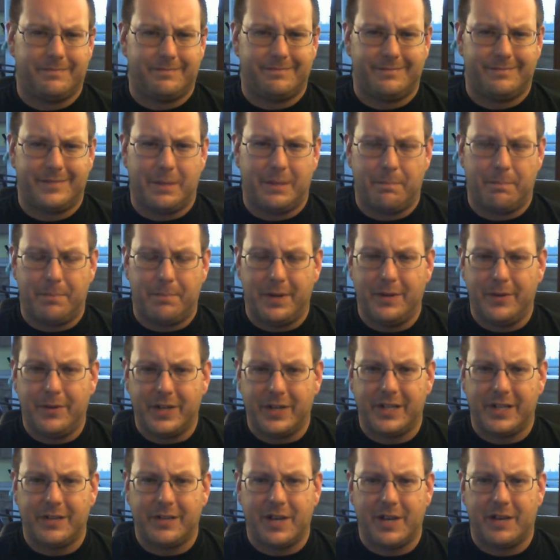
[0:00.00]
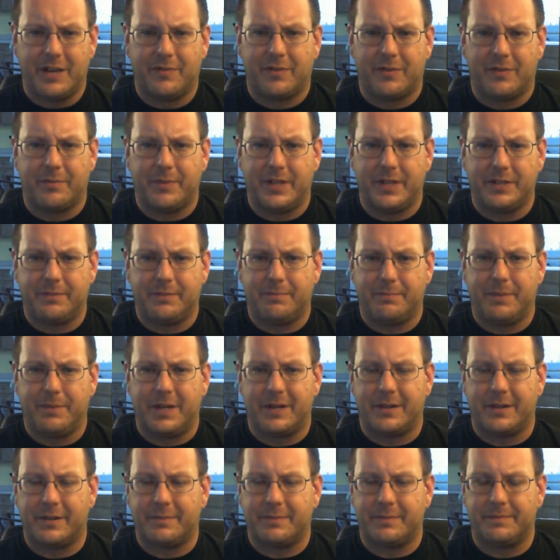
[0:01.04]
The bittering you get from this
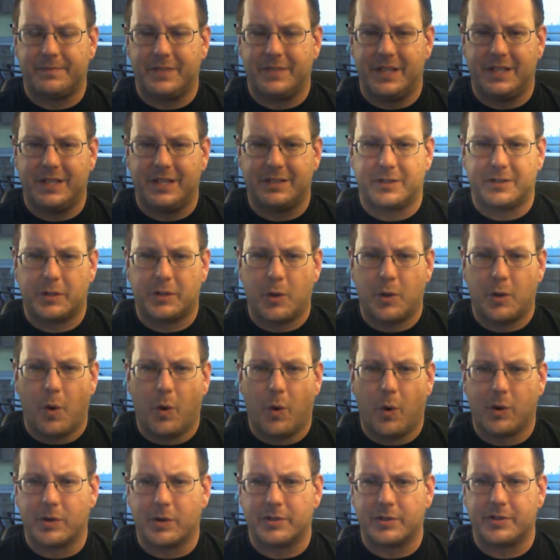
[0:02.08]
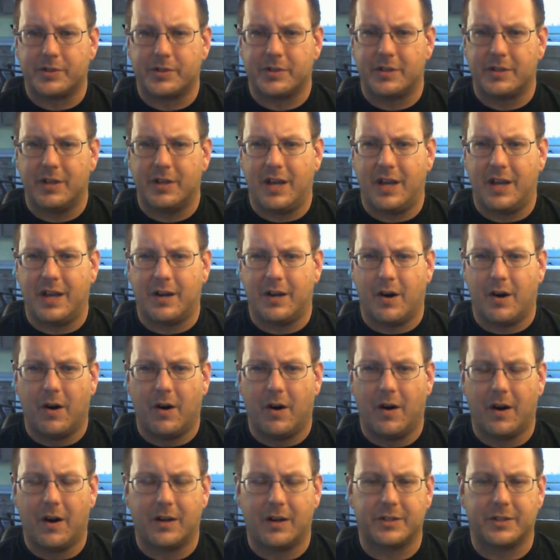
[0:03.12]
beer is coarse and
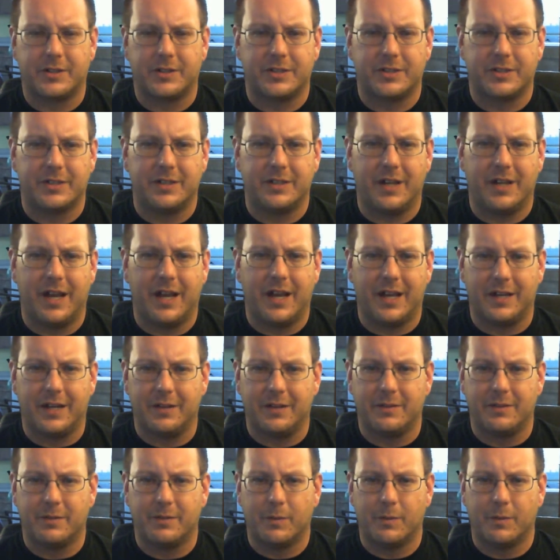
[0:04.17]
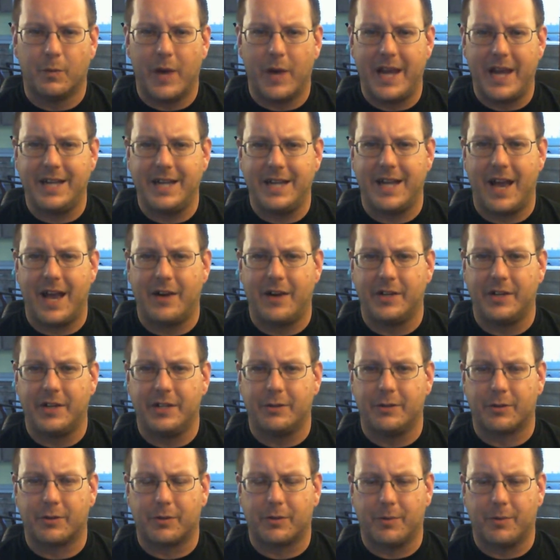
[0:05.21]
harsh and way down in
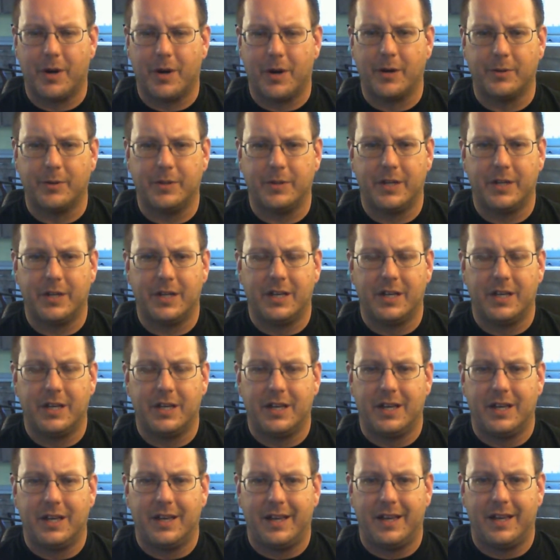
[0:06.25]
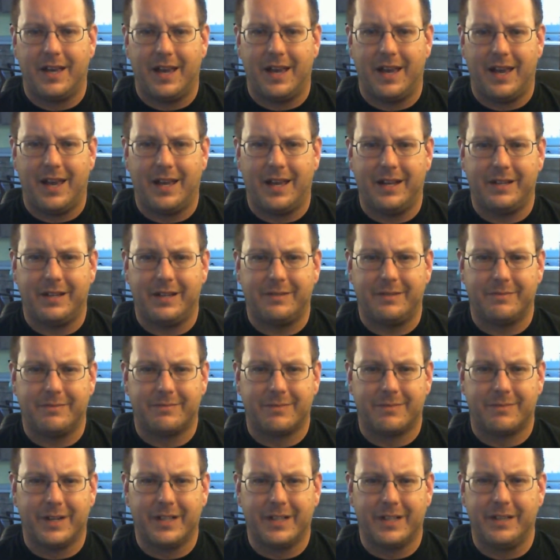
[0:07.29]
your throat, and it
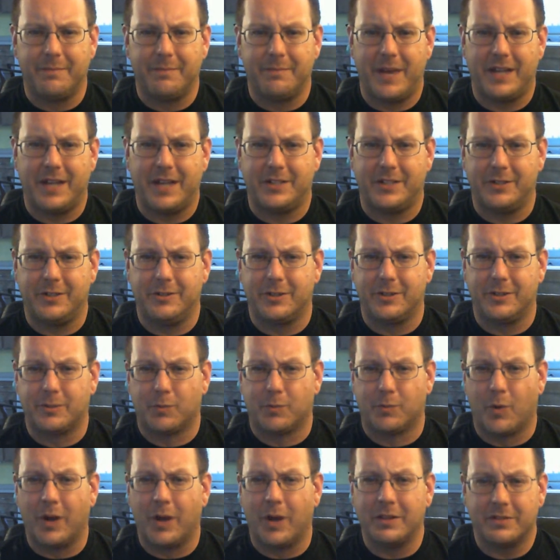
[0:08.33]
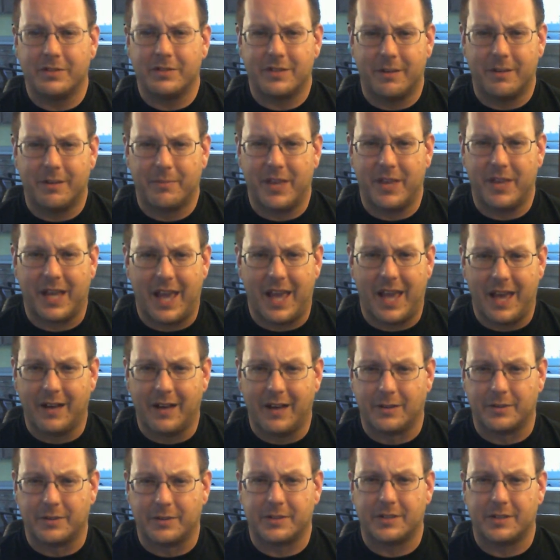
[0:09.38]
really makes you just want something
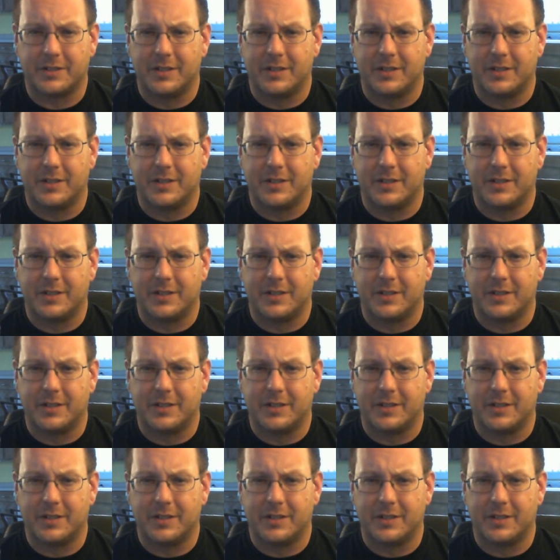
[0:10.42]
else.